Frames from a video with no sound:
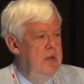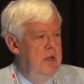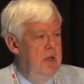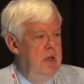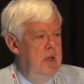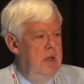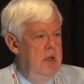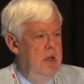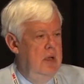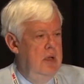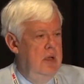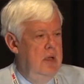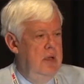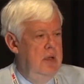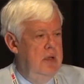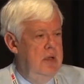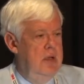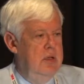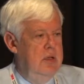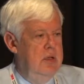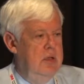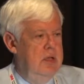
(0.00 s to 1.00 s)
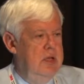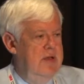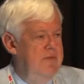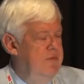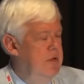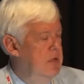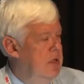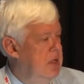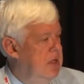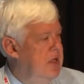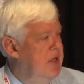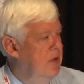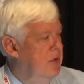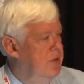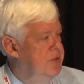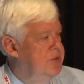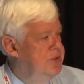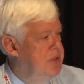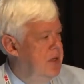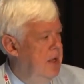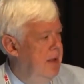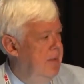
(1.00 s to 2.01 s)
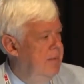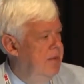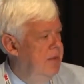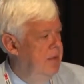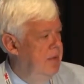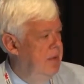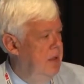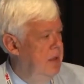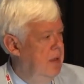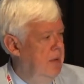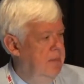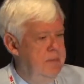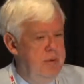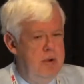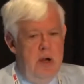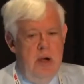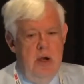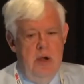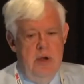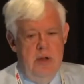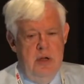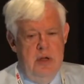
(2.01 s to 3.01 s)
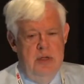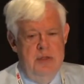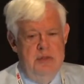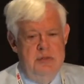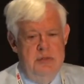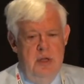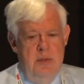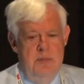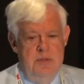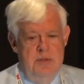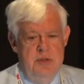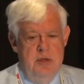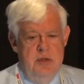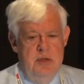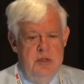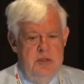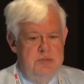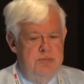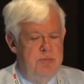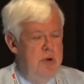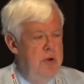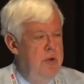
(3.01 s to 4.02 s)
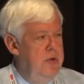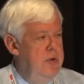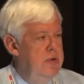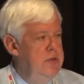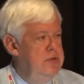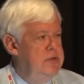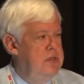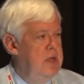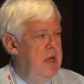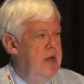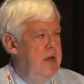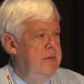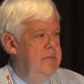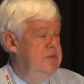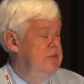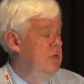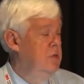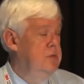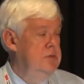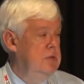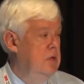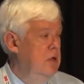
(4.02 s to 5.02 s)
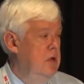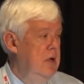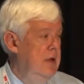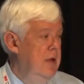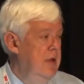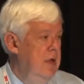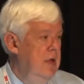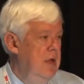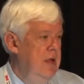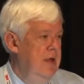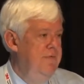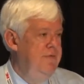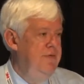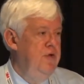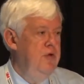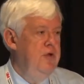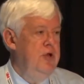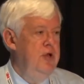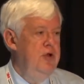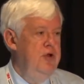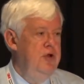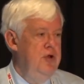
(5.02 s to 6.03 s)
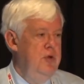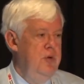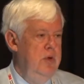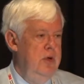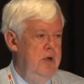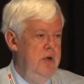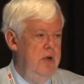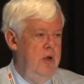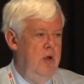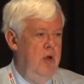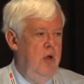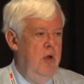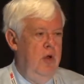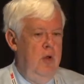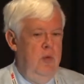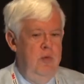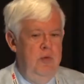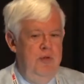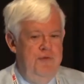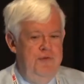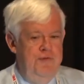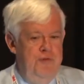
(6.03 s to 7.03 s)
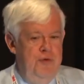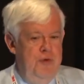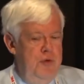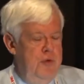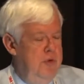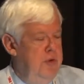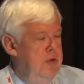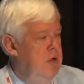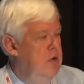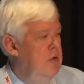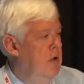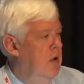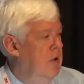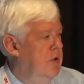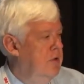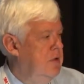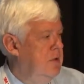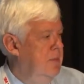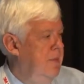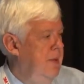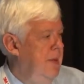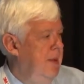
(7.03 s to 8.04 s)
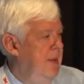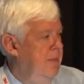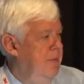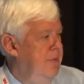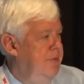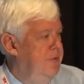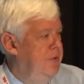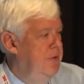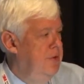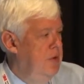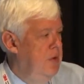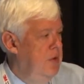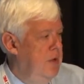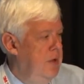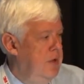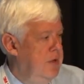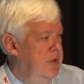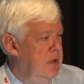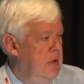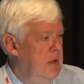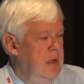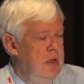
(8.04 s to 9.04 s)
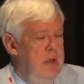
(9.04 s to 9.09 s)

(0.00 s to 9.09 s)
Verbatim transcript: uh, given a kill step uh, prior to consumption. These produce items, those are going to, if you can do it at all with food, you ought to be able to do it